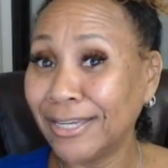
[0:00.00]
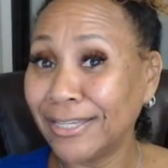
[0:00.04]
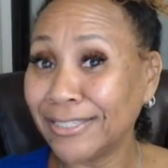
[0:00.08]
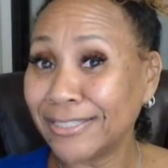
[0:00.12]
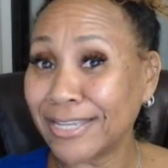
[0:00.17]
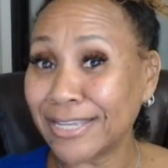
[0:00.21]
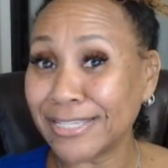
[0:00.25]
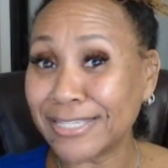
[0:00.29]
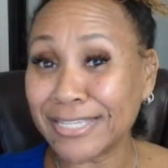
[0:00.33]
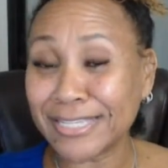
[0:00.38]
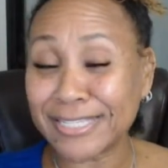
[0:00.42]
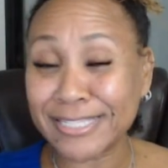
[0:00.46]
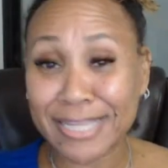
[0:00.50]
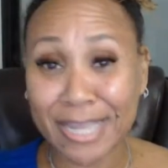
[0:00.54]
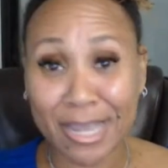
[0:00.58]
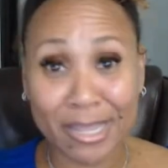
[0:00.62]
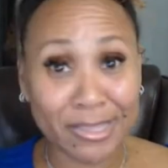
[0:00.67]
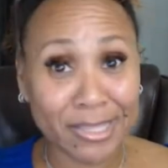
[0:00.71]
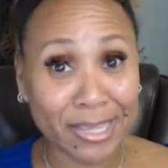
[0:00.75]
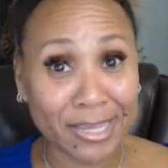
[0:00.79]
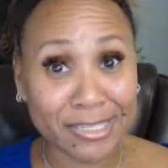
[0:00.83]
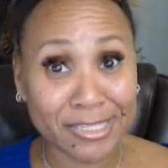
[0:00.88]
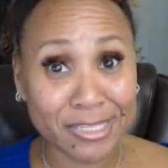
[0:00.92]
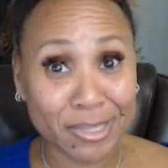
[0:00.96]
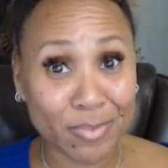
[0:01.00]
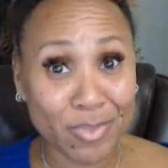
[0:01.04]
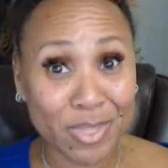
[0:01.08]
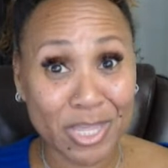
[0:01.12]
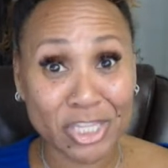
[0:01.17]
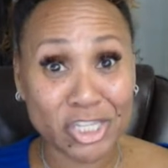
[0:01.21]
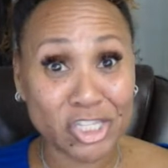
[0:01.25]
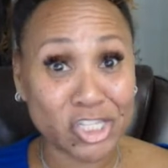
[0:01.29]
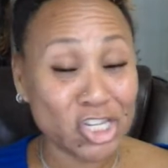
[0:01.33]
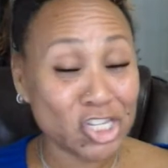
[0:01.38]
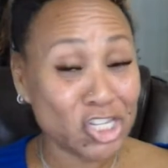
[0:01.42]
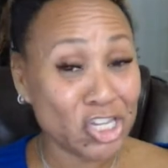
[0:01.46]
Does this sound like something
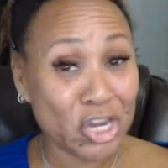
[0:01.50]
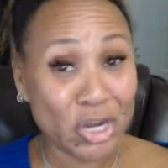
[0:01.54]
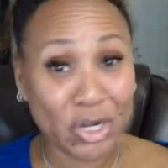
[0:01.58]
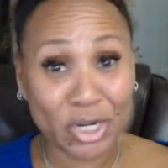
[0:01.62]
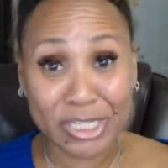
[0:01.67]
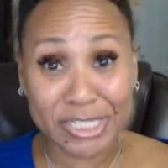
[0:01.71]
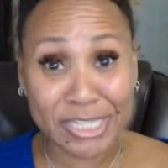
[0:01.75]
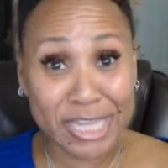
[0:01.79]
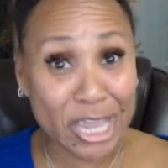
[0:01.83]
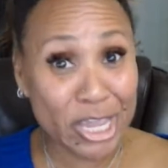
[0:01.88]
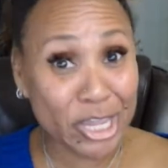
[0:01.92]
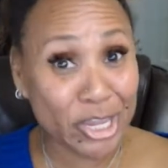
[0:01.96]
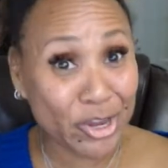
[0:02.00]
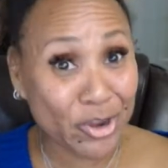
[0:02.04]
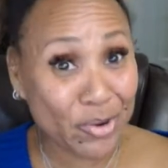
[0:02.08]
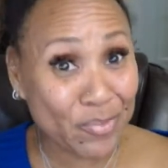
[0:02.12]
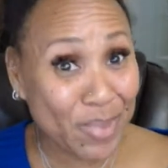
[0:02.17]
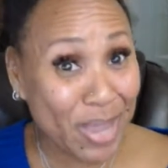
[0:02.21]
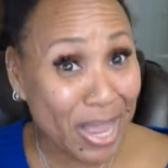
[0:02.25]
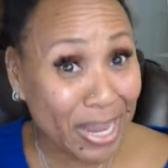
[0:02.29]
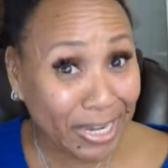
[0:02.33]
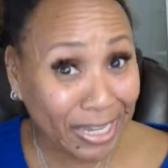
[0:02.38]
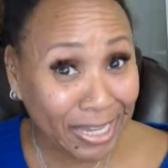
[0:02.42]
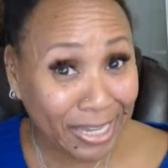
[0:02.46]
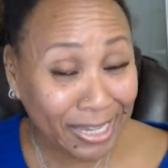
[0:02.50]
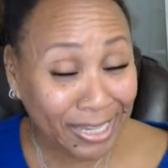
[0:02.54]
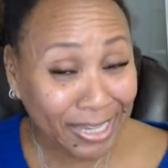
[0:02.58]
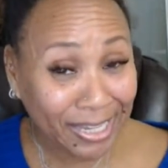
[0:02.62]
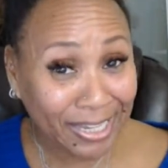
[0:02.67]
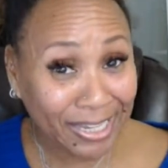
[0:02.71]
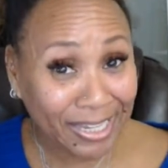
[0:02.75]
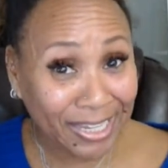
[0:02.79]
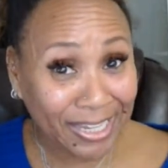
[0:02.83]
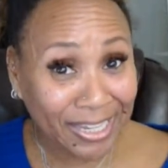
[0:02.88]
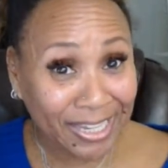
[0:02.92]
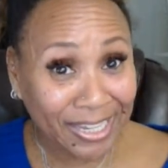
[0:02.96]
that's just here to take your money?
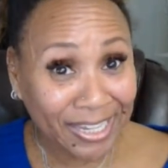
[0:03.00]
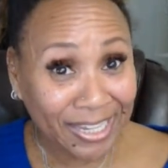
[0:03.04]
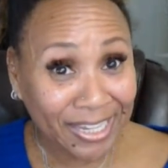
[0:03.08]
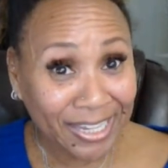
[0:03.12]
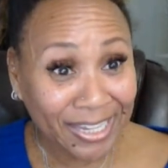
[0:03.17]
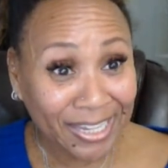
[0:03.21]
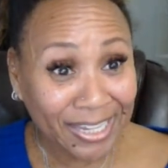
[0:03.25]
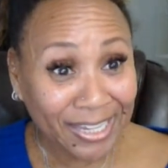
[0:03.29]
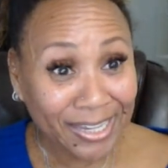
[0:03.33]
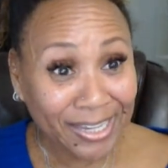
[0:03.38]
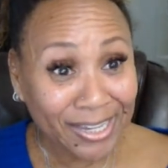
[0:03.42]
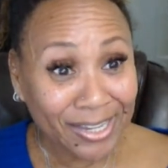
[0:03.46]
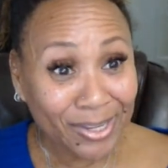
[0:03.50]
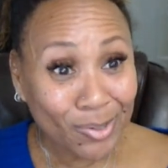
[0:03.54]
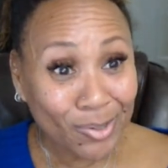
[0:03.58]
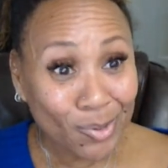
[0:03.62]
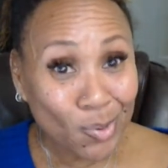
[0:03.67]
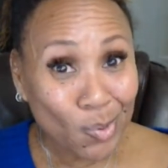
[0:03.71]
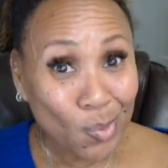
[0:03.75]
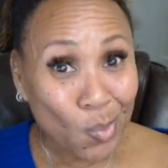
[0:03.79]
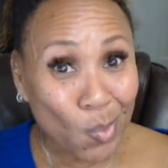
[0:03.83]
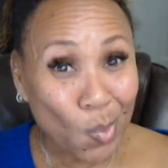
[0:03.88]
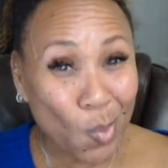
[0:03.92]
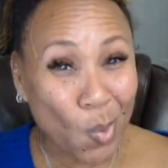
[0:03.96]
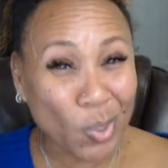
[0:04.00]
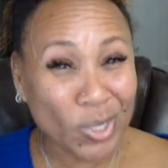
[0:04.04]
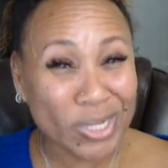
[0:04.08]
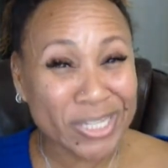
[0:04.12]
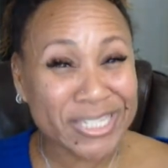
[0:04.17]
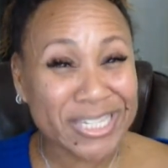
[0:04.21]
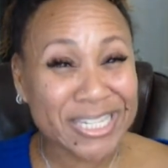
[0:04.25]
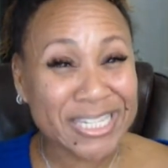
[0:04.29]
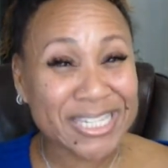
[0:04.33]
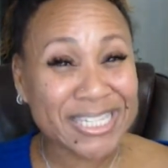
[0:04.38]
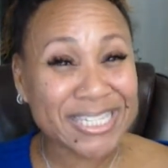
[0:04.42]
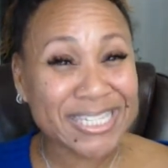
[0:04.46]
Or does
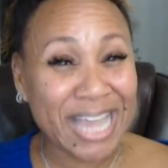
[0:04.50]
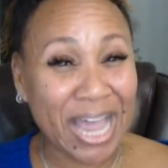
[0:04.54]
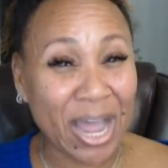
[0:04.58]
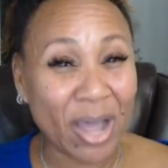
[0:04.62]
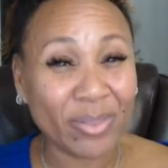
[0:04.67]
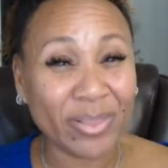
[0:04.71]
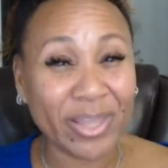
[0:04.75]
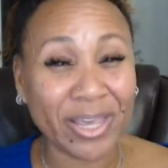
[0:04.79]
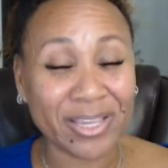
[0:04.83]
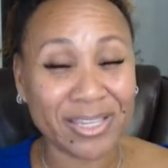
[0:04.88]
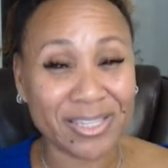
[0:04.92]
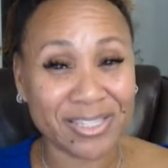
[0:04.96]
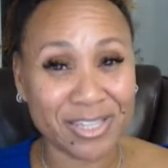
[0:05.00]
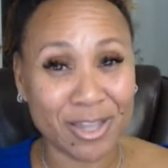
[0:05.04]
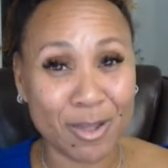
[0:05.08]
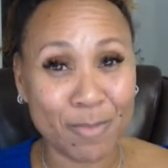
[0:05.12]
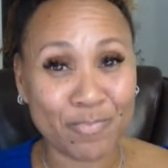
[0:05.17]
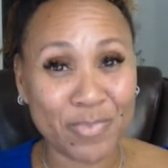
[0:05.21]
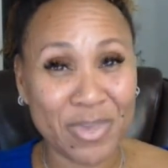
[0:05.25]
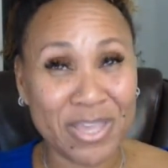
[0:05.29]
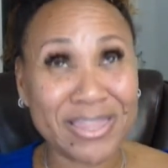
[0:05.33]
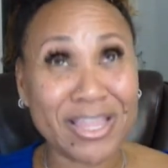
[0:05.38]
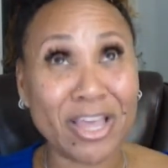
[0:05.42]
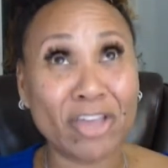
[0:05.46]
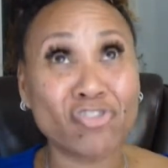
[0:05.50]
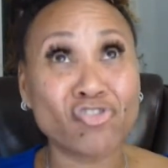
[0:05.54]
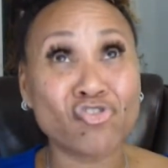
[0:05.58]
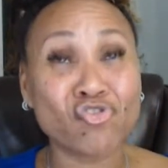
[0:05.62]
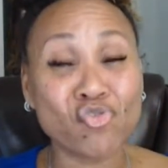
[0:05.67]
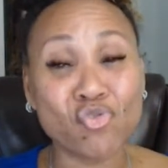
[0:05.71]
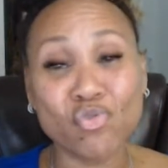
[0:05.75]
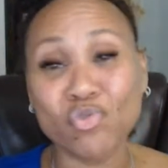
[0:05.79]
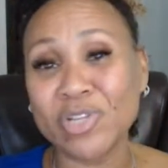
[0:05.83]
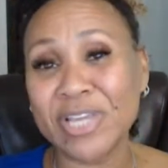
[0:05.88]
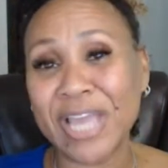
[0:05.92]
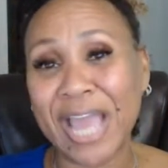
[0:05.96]
this sound like something that
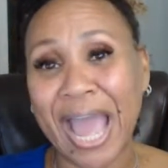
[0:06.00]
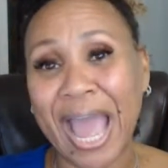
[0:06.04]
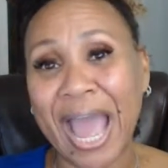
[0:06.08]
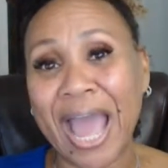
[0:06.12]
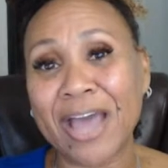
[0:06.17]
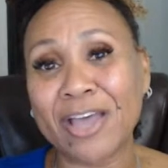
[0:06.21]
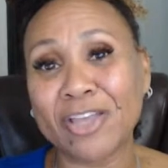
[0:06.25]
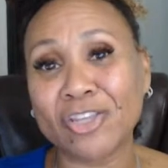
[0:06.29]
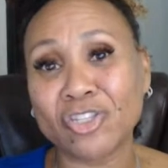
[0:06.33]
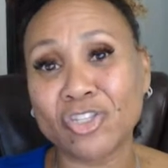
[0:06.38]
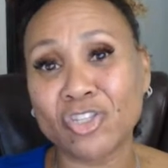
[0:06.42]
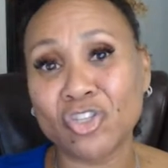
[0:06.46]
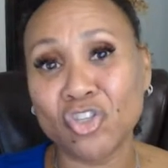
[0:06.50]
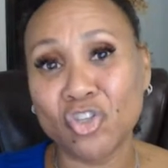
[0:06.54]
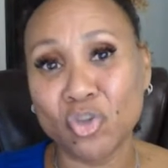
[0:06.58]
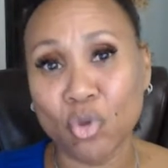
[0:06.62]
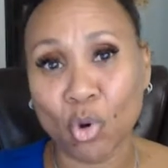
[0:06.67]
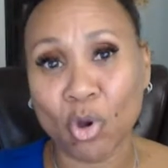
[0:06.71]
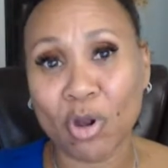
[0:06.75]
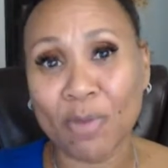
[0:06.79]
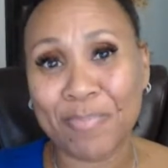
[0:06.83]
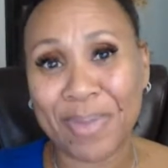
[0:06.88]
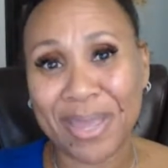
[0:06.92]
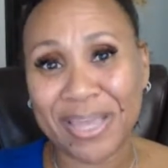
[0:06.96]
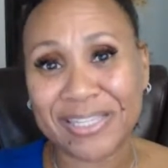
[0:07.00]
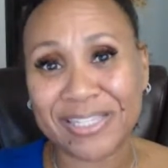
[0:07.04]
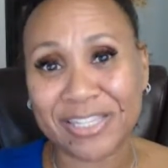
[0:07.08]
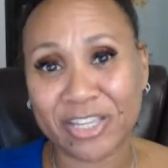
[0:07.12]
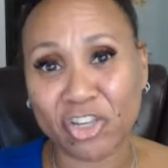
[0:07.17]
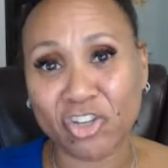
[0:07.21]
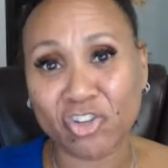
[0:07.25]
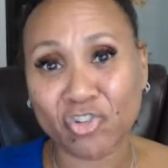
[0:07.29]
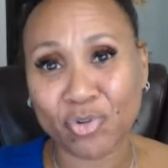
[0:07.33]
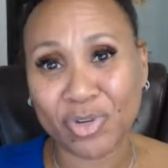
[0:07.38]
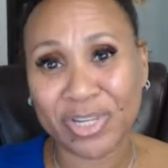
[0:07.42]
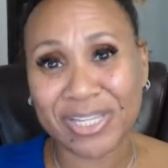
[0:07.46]
truly has your best
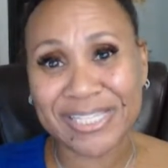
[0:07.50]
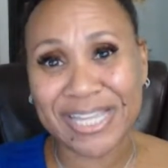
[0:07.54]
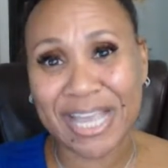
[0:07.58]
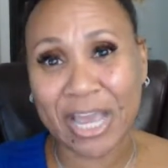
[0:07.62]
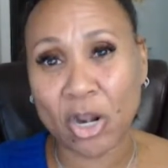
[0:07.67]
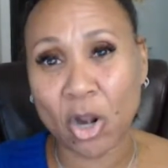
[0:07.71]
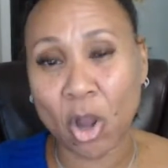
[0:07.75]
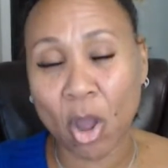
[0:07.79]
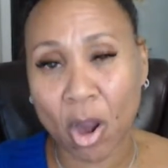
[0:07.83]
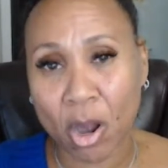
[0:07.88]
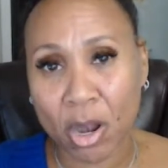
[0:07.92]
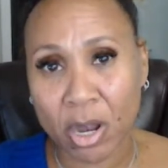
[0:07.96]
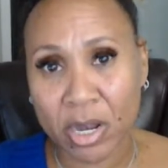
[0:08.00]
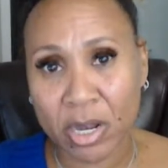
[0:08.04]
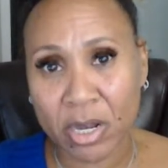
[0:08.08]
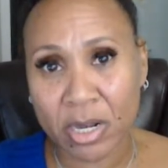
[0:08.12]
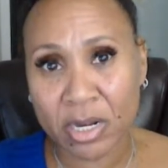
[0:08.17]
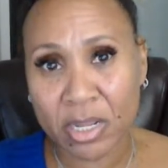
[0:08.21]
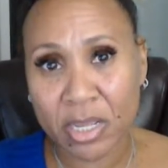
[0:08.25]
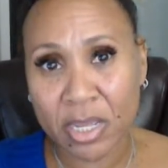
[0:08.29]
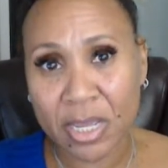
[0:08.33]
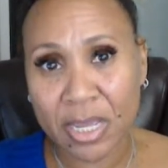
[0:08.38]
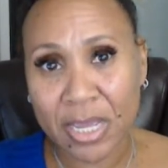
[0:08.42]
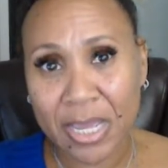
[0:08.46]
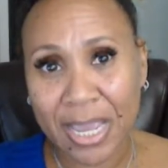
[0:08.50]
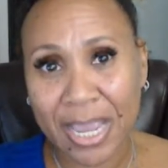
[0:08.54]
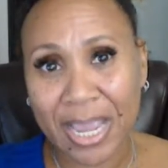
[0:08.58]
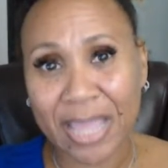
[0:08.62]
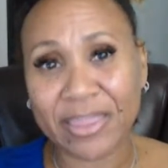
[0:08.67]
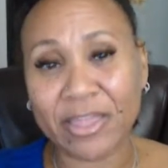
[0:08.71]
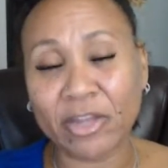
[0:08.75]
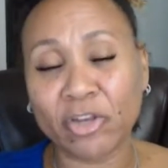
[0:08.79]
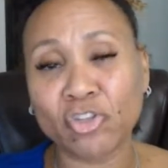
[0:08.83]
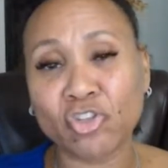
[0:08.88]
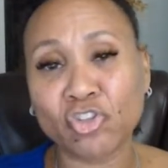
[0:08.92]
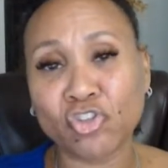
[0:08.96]
interests at heart
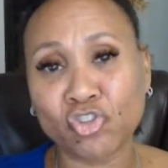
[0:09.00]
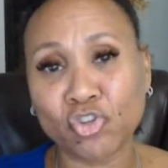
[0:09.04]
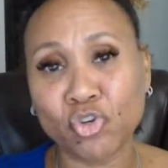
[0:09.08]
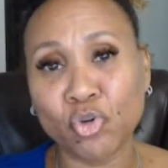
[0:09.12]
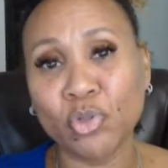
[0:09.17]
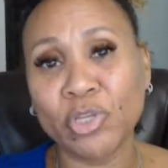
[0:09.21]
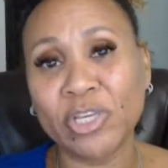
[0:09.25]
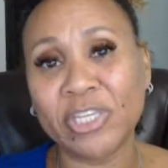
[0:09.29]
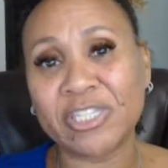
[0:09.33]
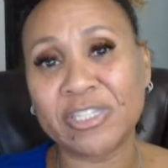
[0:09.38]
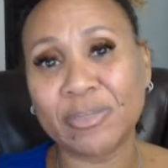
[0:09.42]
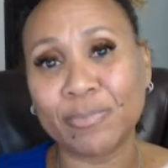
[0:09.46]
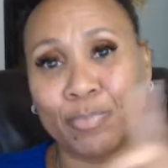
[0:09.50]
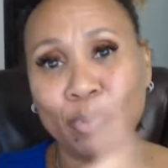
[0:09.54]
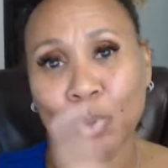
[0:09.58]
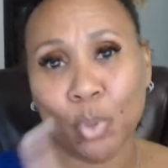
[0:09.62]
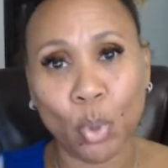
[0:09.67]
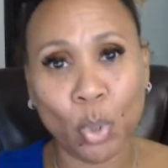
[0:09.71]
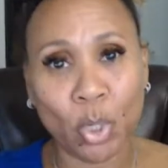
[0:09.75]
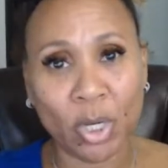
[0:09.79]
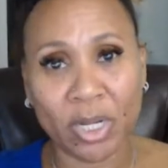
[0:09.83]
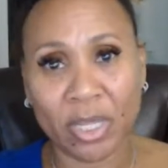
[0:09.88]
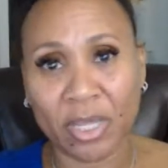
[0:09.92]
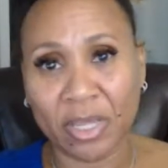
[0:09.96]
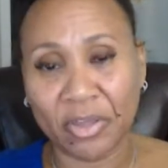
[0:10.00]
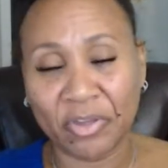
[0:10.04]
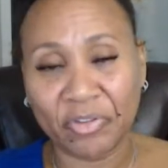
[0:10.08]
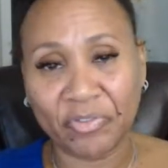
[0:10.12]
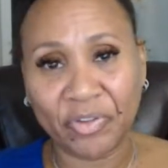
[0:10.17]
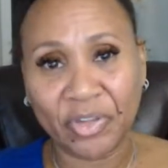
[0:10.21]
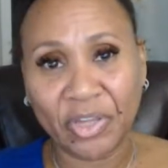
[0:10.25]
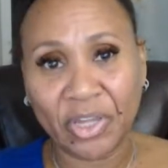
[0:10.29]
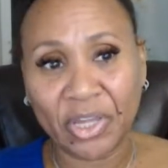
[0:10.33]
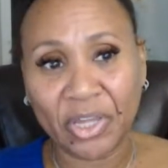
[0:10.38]
and that is truly supportive